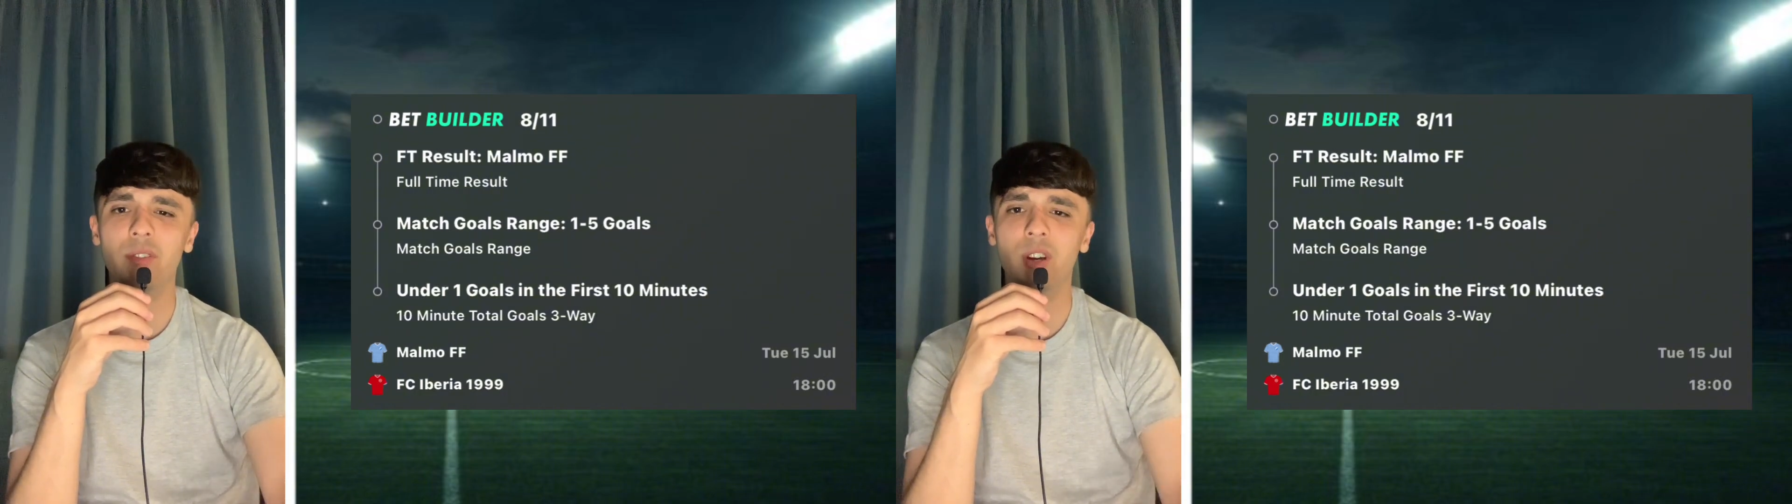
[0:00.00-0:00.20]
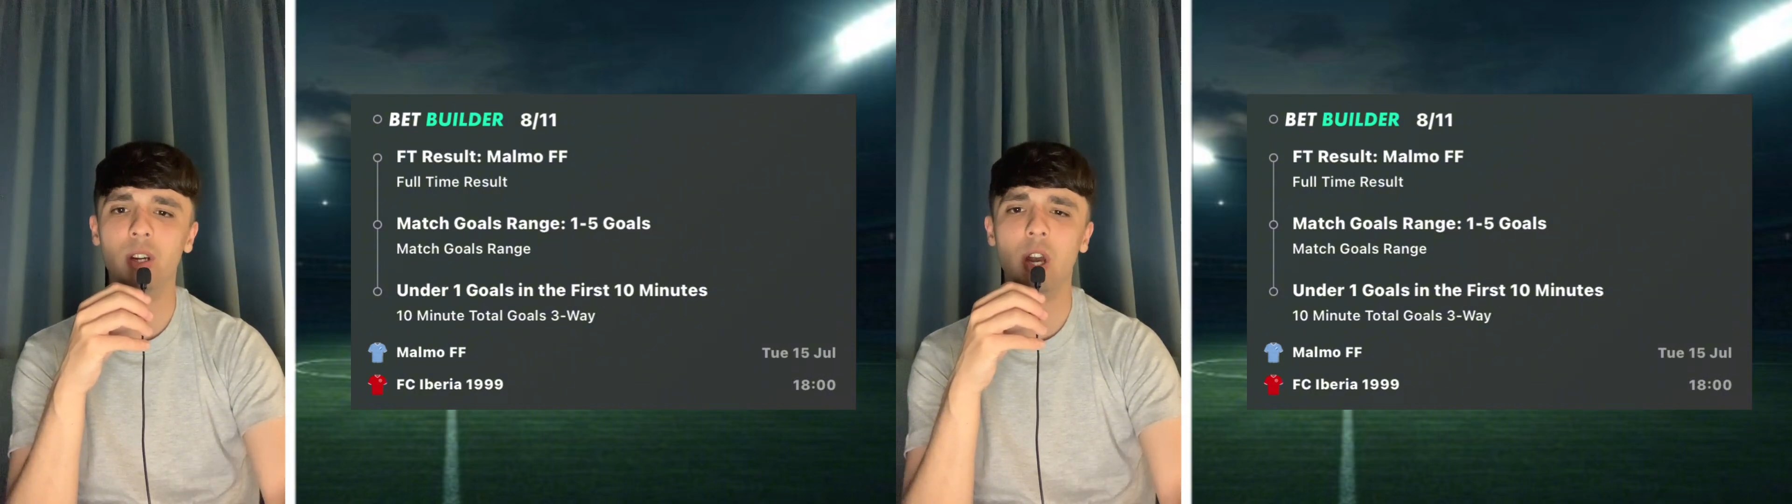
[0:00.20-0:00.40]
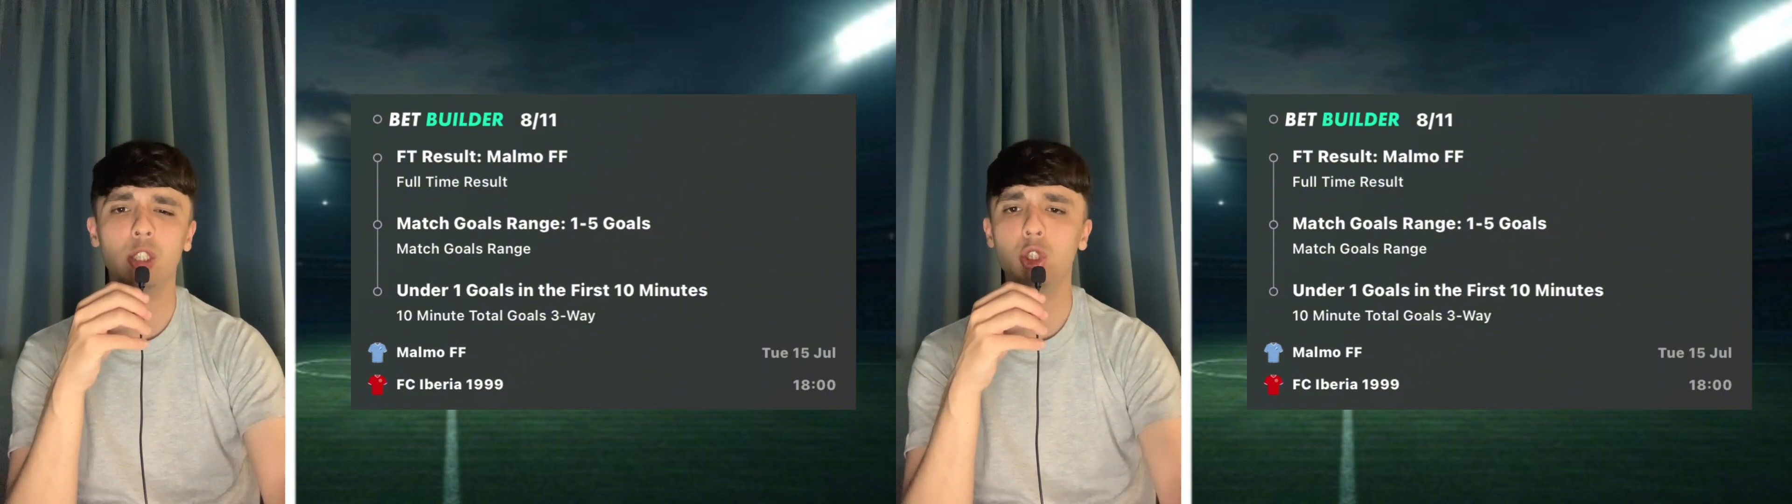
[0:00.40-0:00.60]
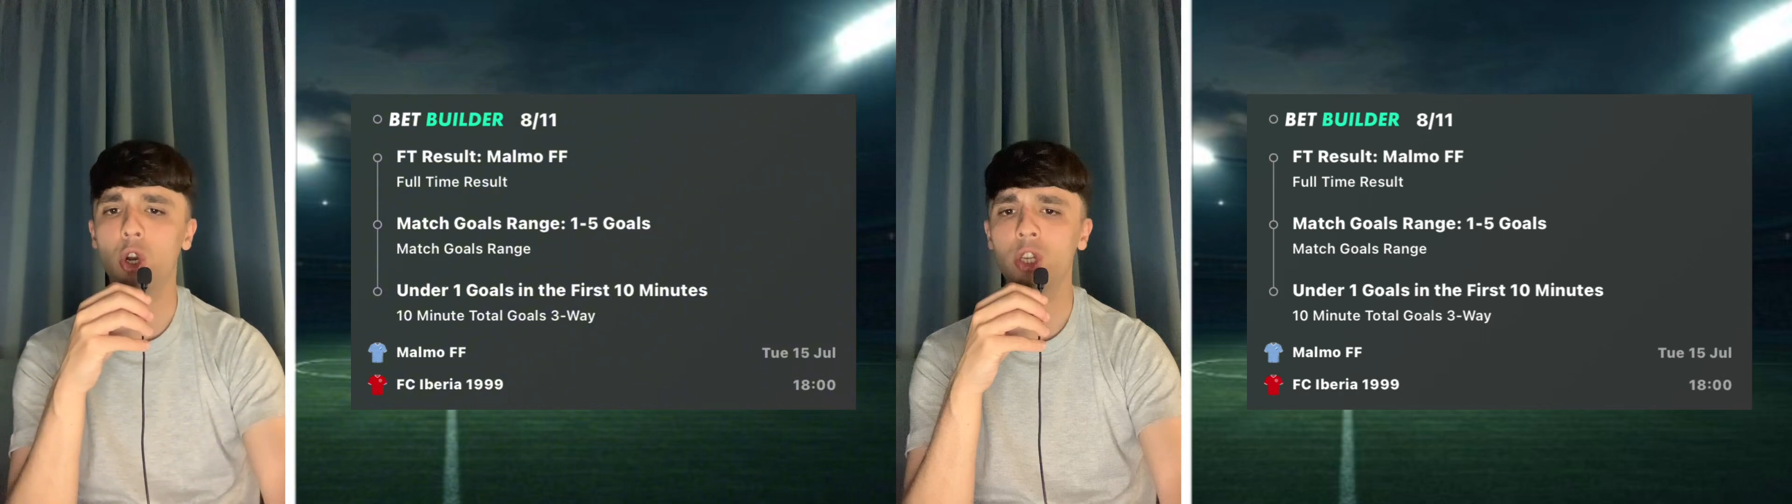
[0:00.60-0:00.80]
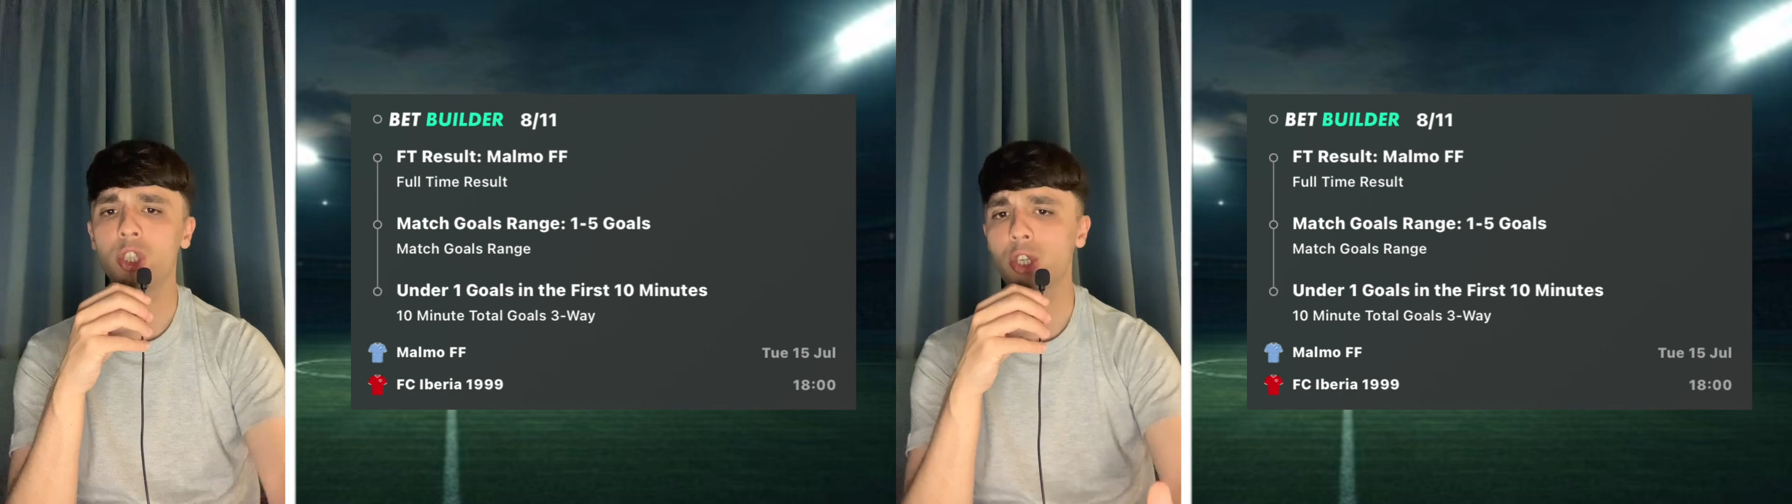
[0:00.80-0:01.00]
a
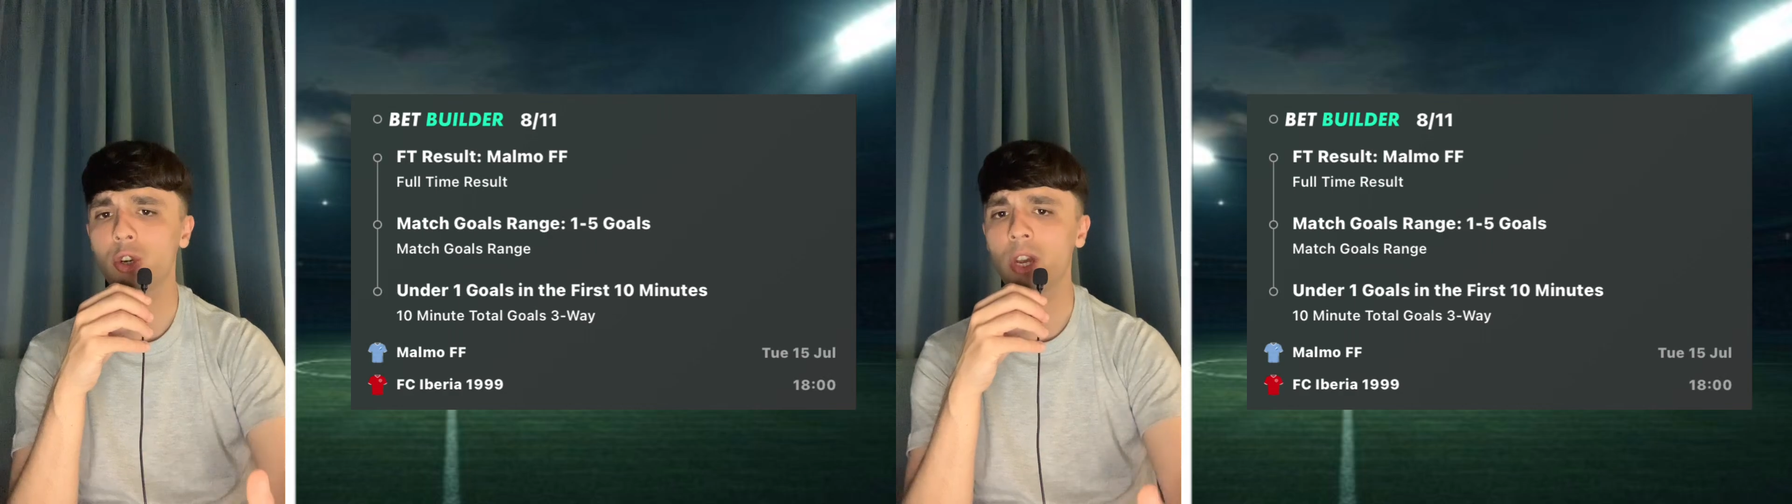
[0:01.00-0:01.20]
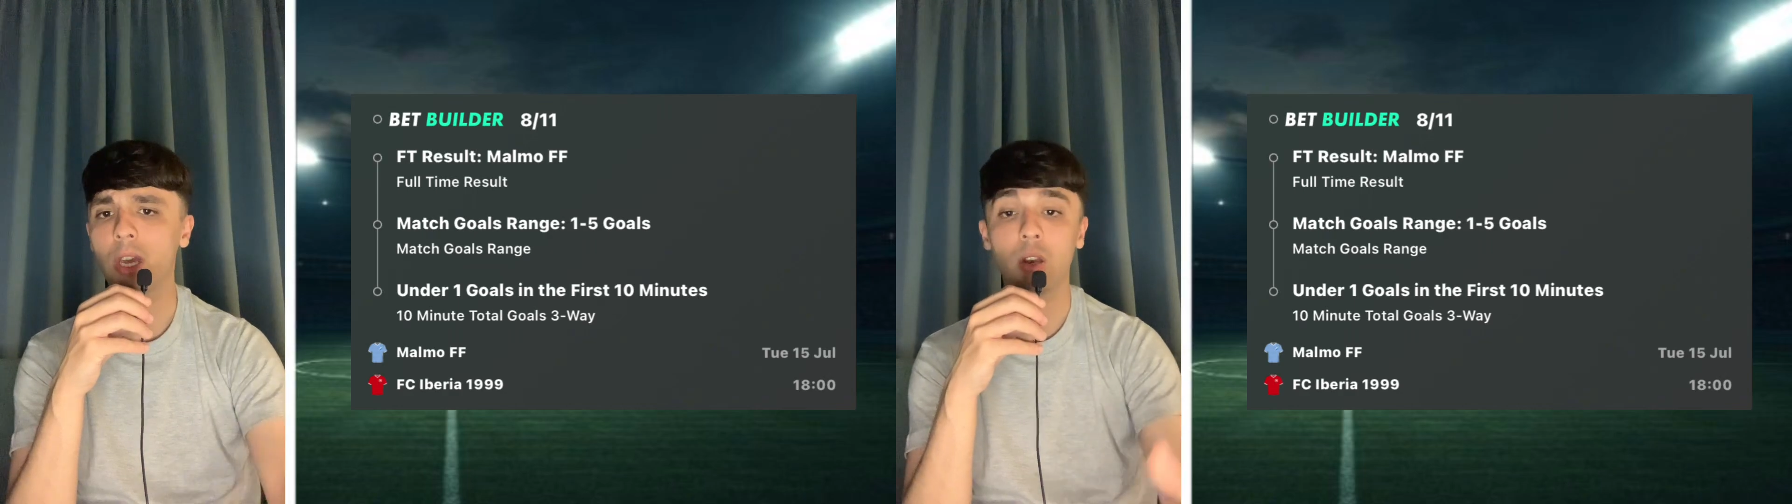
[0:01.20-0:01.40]
dry streak.